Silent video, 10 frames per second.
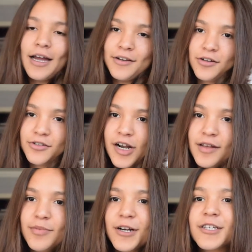I'd already
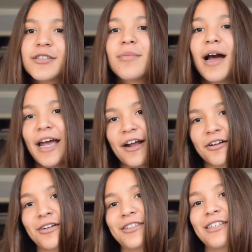brushed my hair
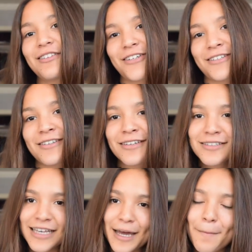because it looks the
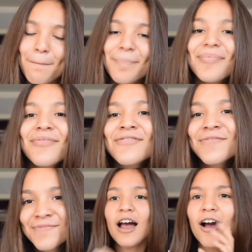same.
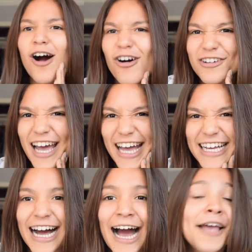Okay
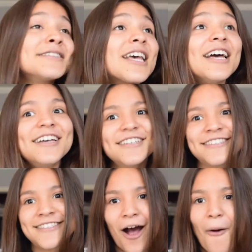guys,
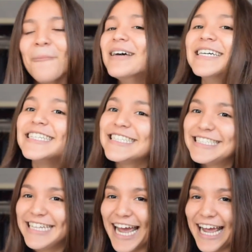so
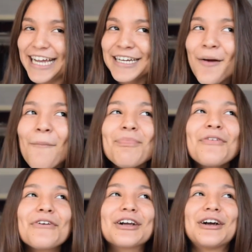today
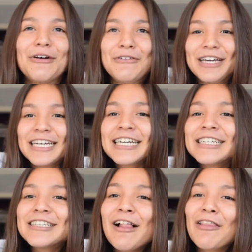we're going
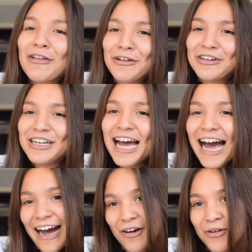to learn
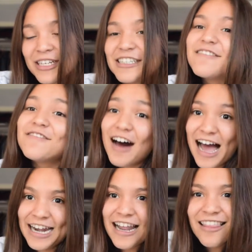how to find